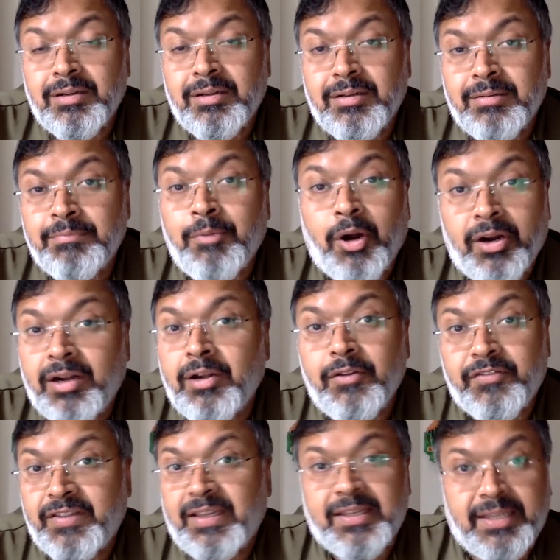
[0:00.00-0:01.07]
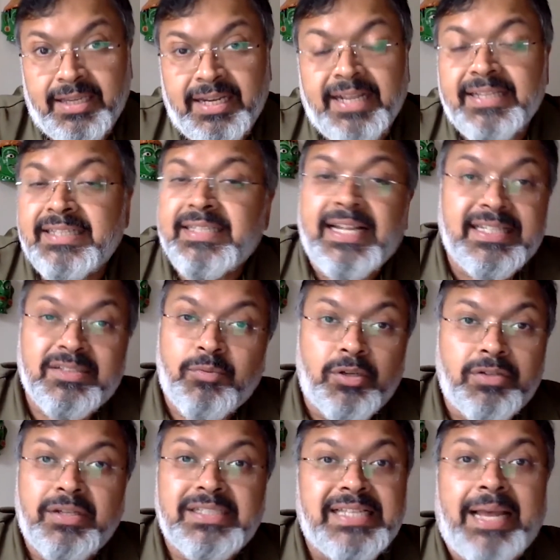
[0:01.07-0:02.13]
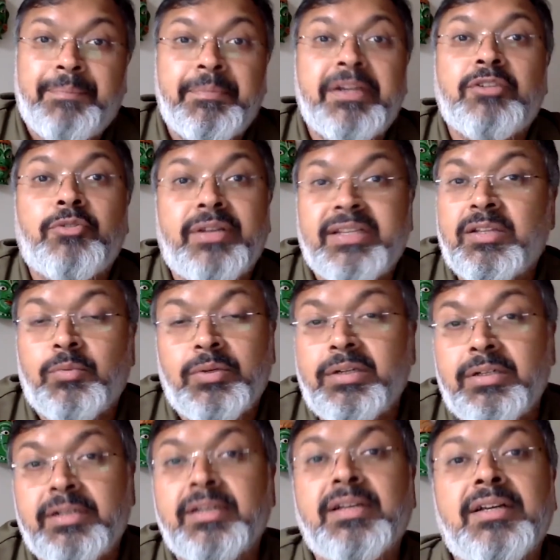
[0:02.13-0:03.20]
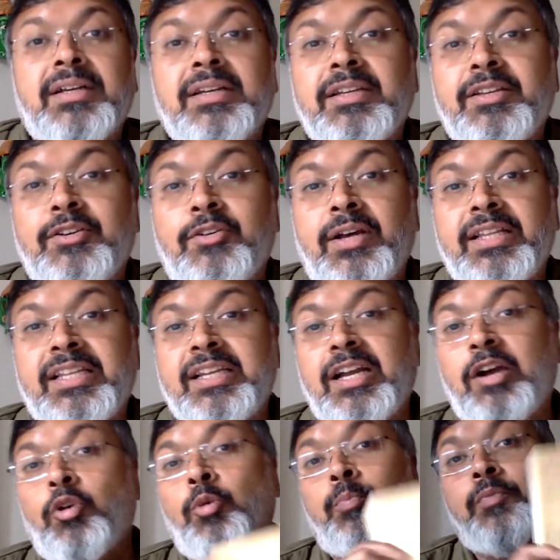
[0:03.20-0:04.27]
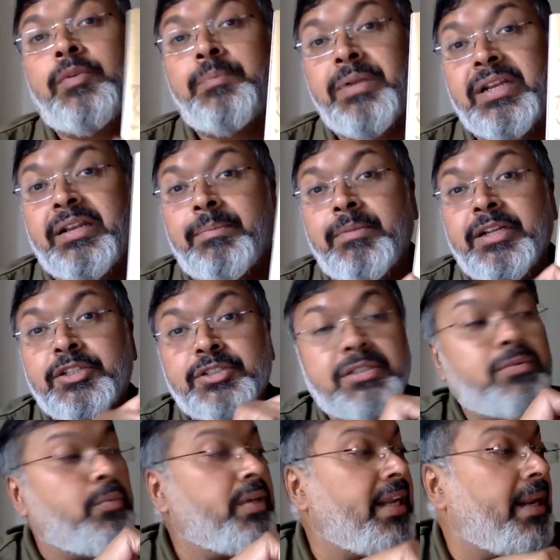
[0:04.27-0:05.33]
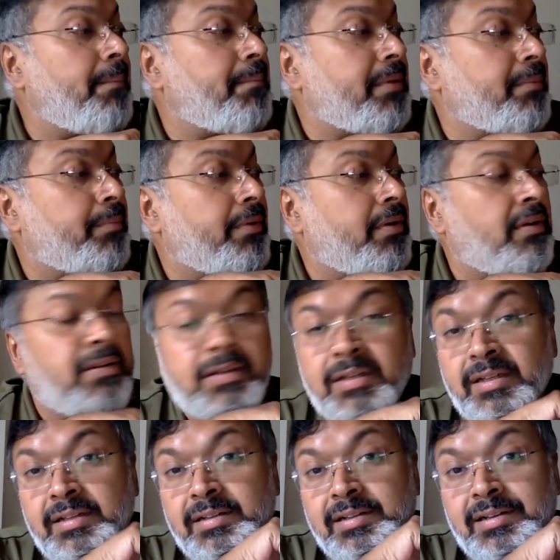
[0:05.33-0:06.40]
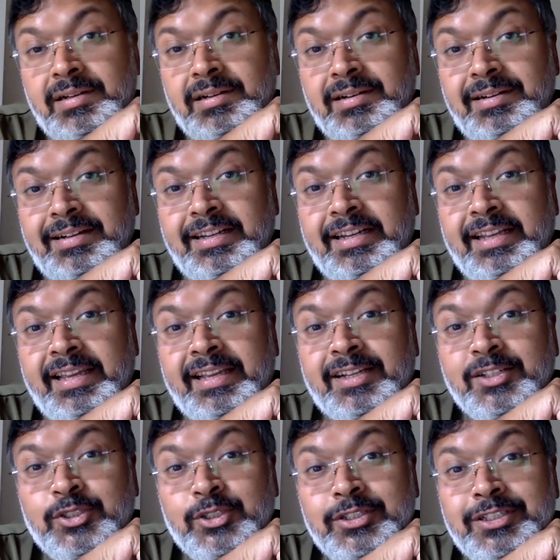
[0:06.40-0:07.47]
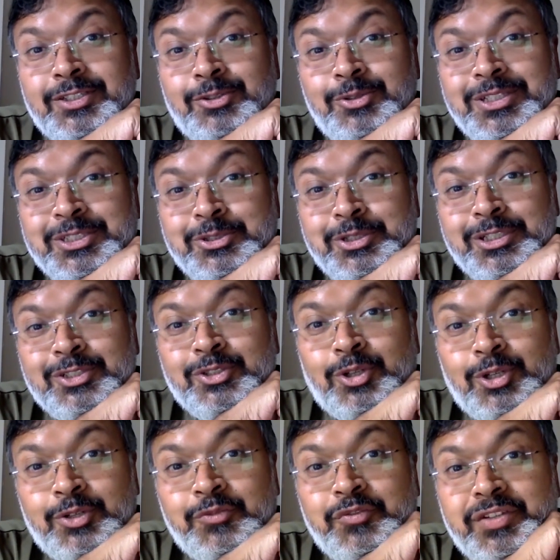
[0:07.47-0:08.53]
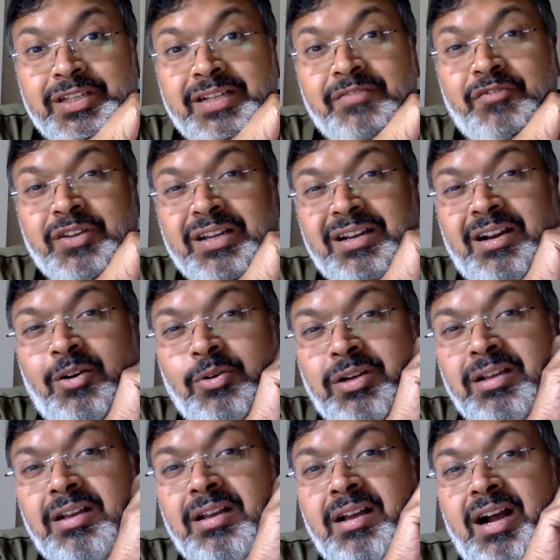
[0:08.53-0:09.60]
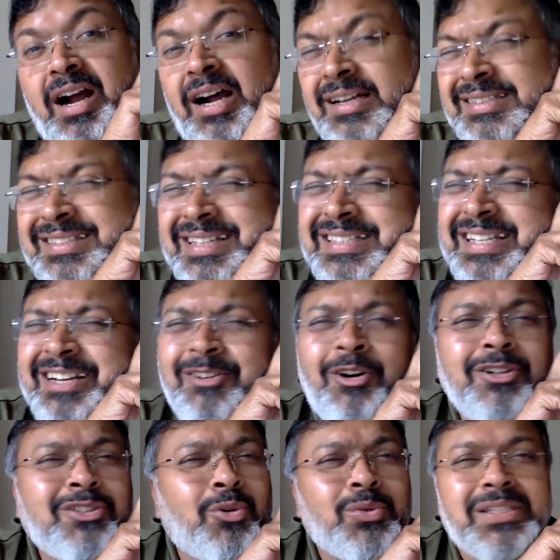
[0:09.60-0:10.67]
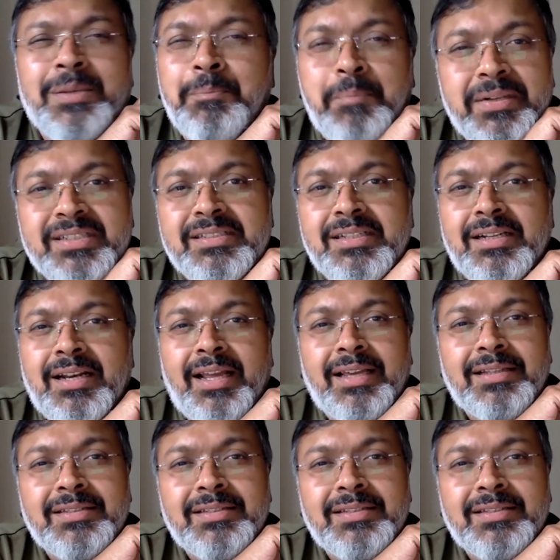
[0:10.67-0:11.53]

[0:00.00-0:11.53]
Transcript: model of thinking. And I think that's what is happening today in the world. You know, I hope Pilgrim Nation will help people take a journey through history and geography and figure out answers that are not so simplistic, like